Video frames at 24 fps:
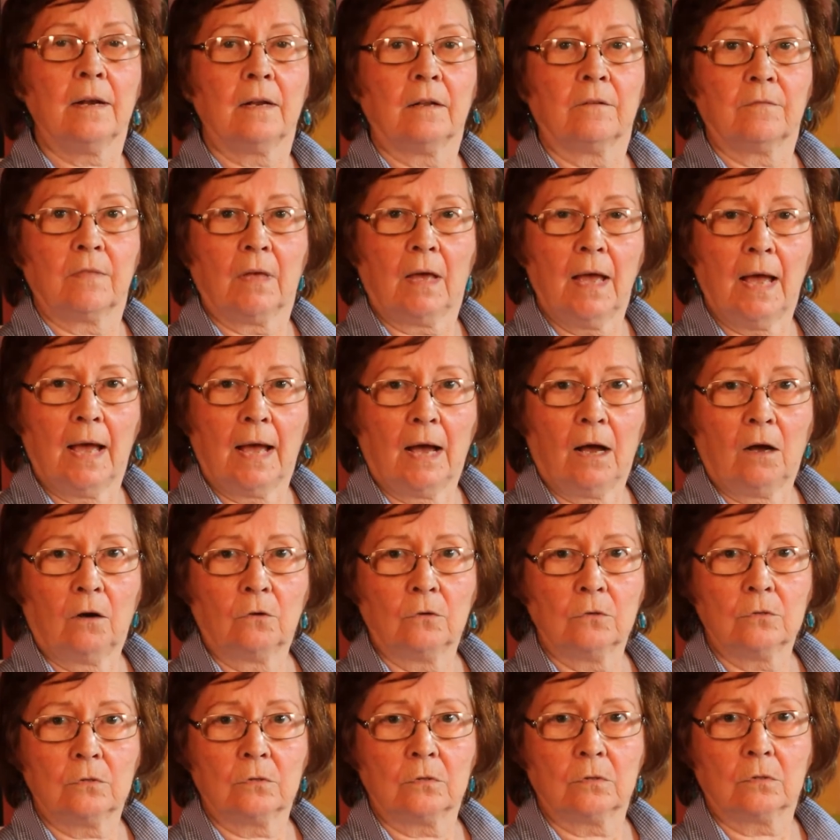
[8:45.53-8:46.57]
of the
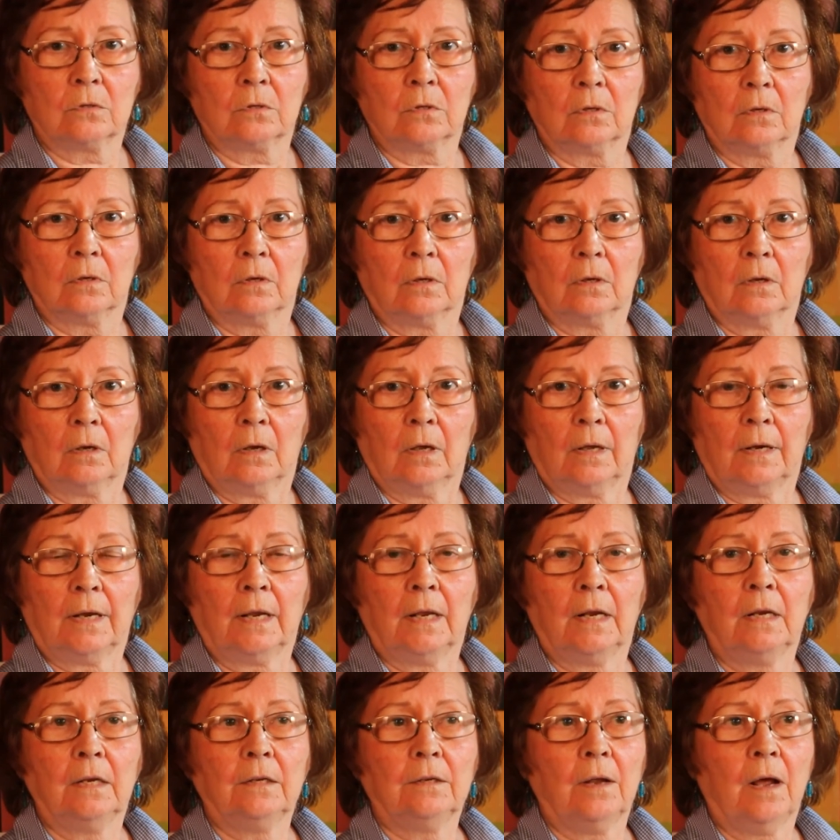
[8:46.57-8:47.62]
house at
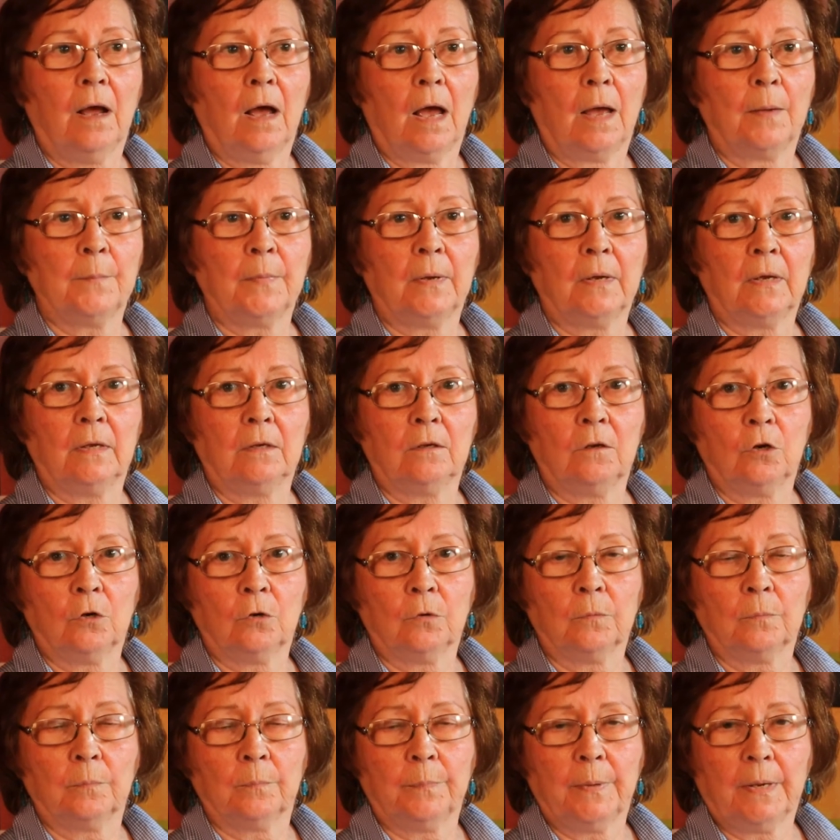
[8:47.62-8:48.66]
any time in
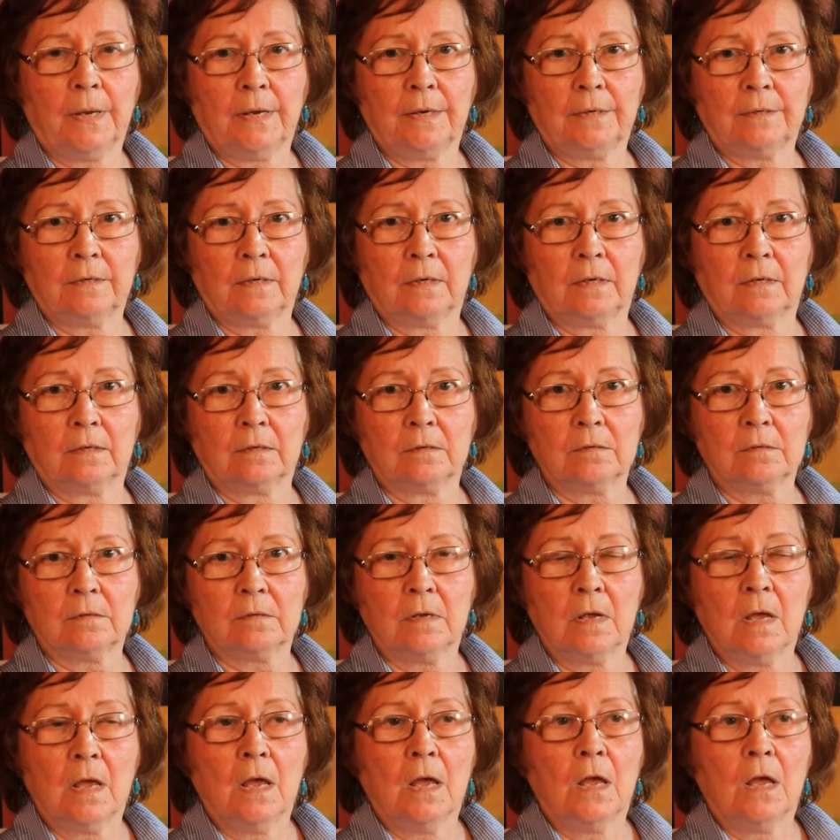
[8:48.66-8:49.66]
your paintings,